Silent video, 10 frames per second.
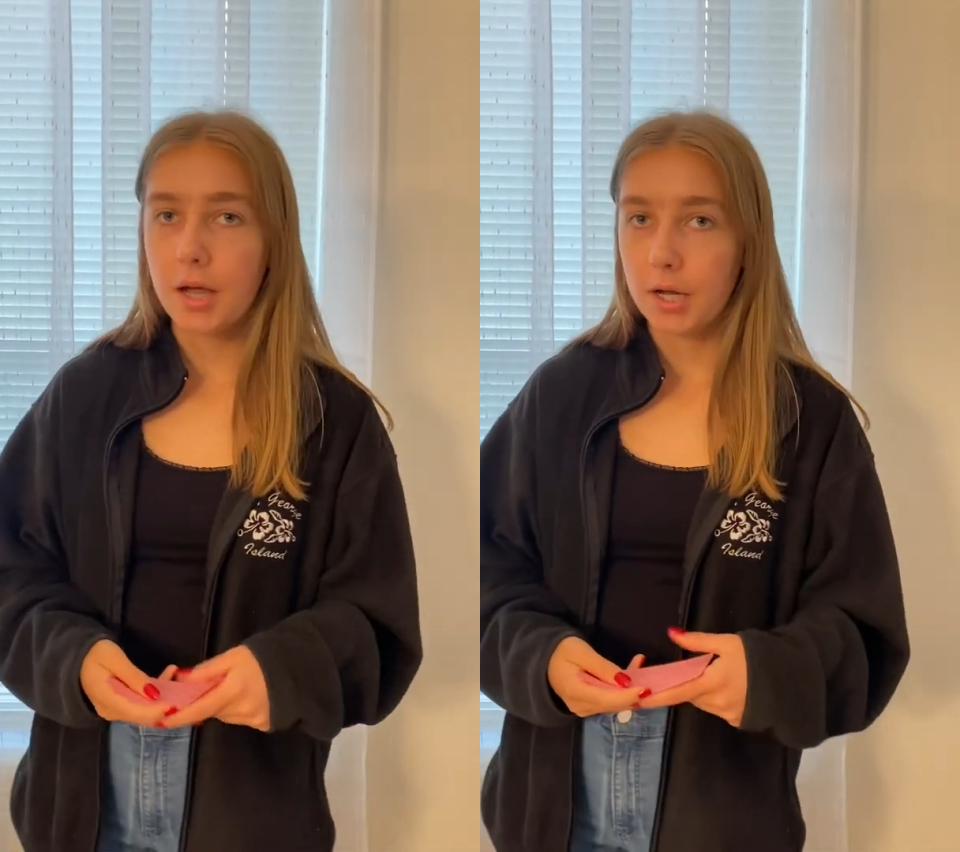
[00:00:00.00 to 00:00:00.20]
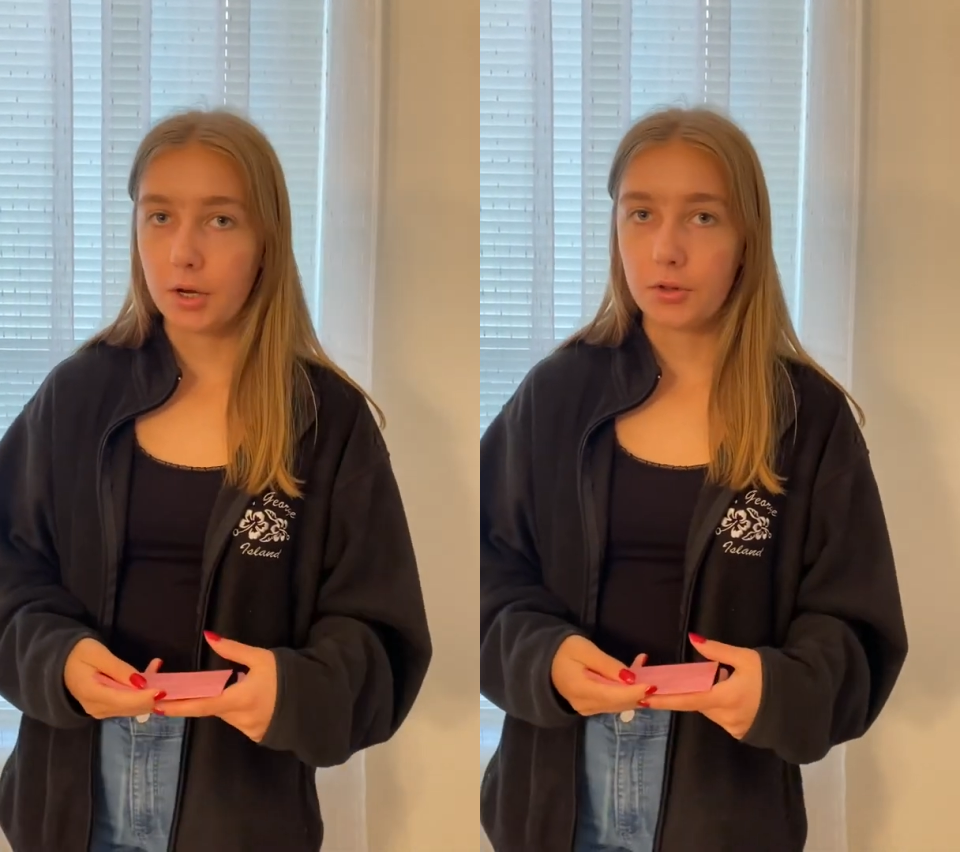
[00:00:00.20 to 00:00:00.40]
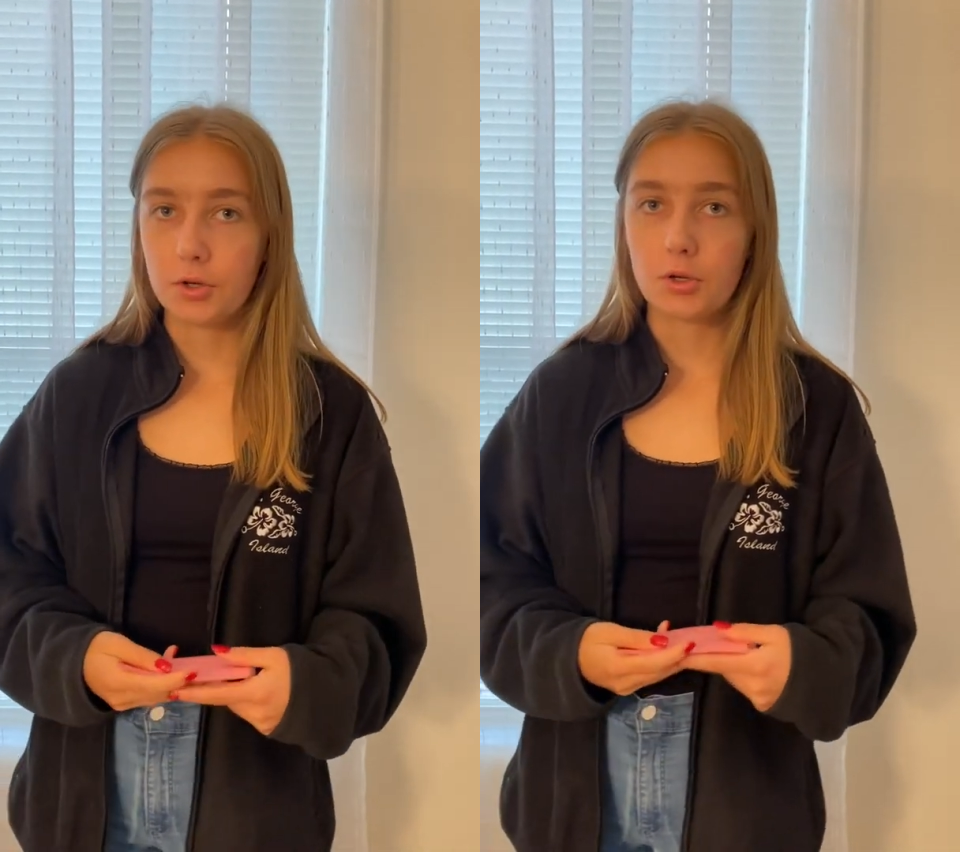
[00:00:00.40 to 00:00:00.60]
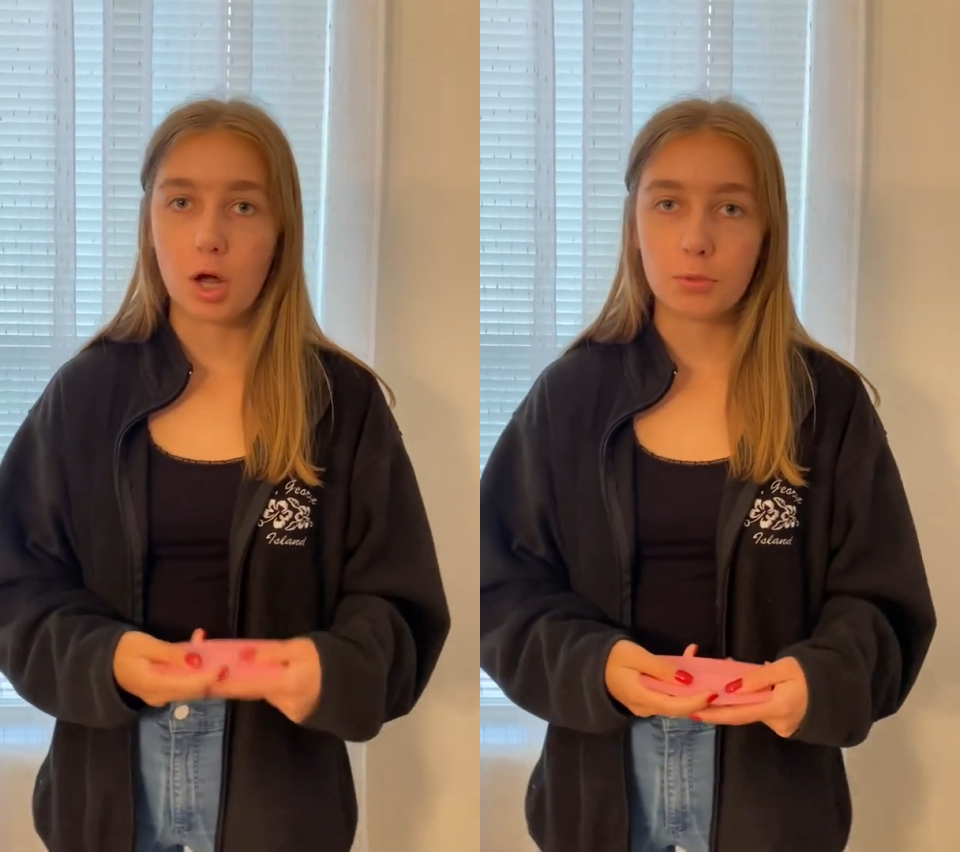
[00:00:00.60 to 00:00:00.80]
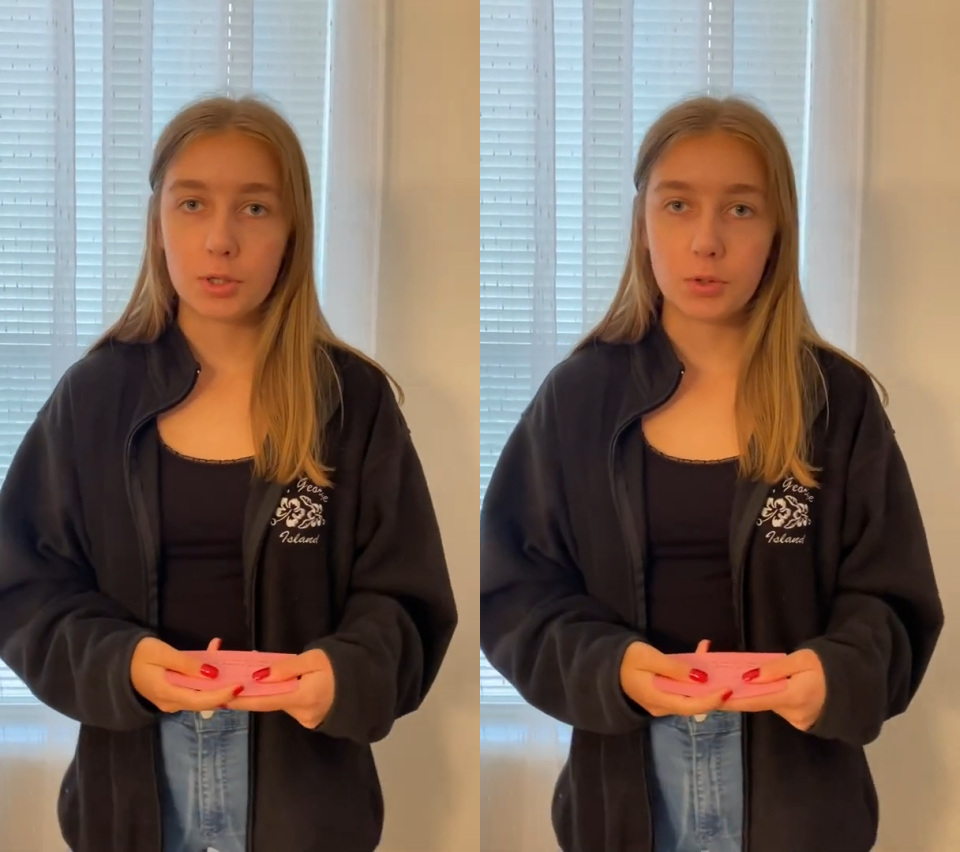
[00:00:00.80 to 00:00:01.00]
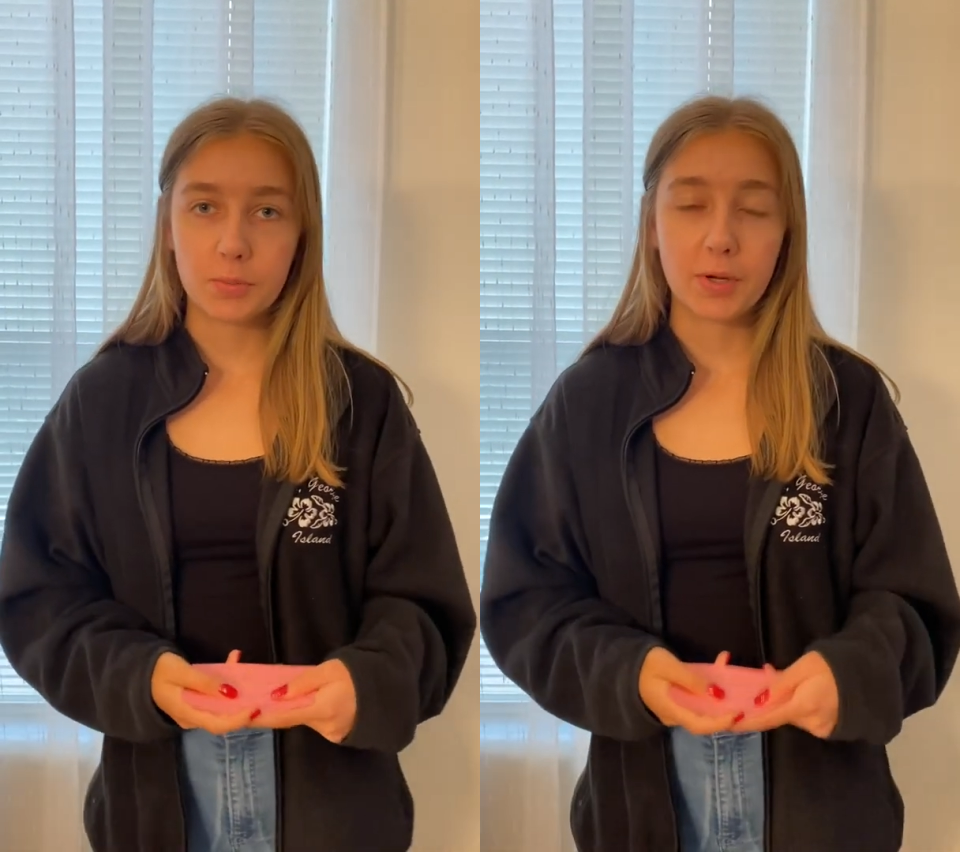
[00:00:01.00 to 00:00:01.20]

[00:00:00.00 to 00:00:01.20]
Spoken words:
and other non-renewable